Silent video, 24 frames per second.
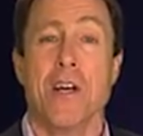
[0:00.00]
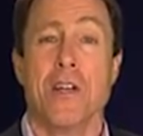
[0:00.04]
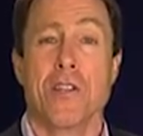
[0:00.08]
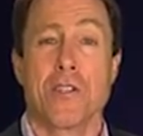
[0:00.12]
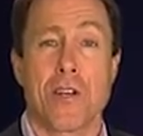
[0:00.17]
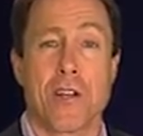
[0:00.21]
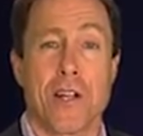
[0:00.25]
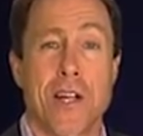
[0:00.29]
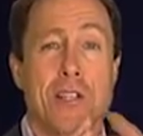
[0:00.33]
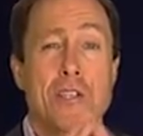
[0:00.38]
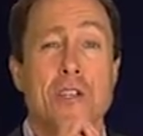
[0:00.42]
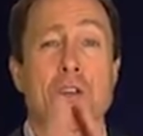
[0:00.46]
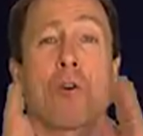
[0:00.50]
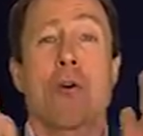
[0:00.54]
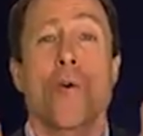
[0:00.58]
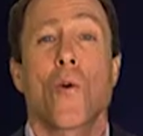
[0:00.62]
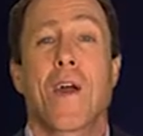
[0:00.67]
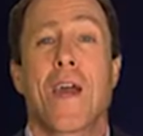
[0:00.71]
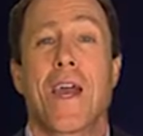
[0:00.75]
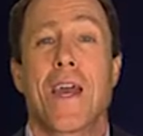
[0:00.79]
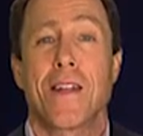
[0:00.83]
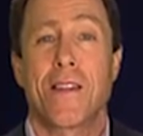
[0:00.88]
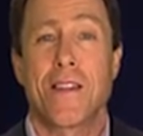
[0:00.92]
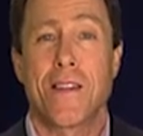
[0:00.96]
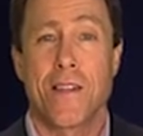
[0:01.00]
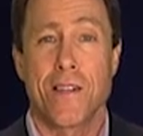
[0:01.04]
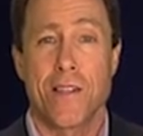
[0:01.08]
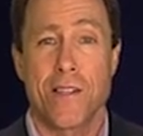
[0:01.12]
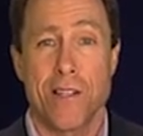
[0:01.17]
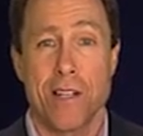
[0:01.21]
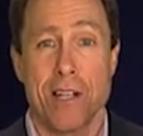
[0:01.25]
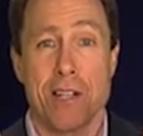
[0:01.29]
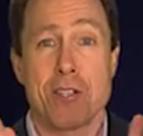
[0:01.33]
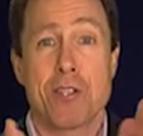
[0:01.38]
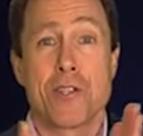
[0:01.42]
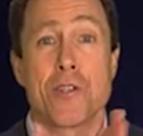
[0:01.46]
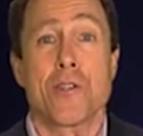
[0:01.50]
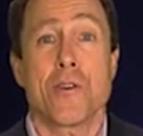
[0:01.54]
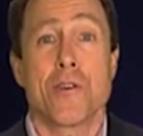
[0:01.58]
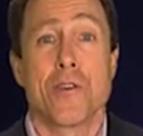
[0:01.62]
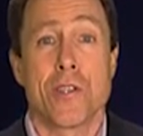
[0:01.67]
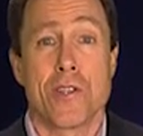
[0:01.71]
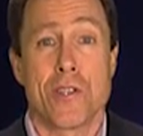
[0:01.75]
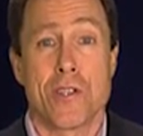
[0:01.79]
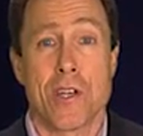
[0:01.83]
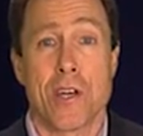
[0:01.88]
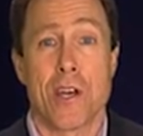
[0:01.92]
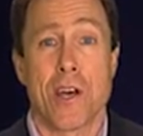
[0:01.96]
So let's create this. Let's do
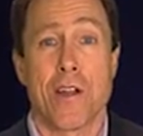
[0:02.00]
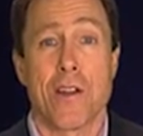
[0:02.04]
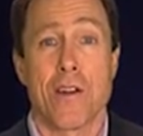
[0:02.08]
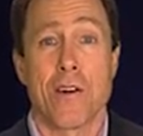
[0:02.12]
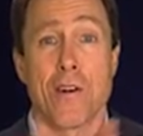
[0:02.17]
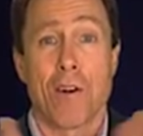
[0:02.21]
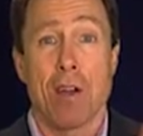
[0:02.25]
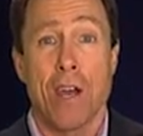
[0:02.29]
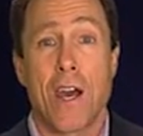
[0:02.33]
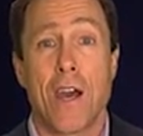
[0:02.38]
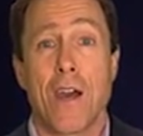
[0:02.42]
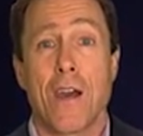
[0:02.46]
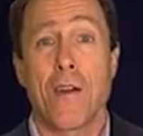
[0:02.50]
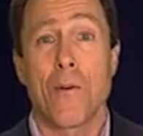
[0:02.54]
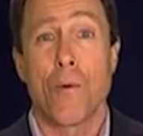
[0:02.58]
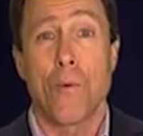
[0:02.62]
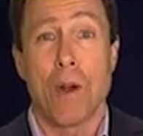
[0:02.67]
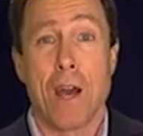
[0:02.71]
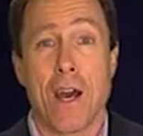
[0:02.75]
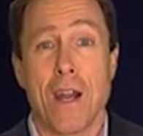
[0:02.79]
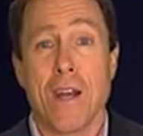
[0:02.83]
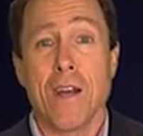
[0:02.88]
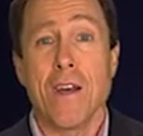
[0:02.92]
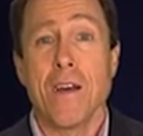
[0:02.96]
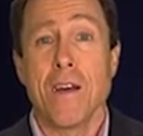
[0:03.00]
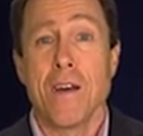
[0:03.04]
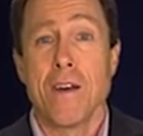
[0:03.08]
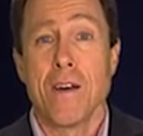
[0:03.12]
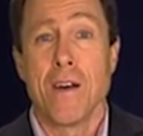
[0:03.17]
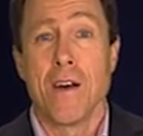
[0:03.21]
this together, okay? You ready?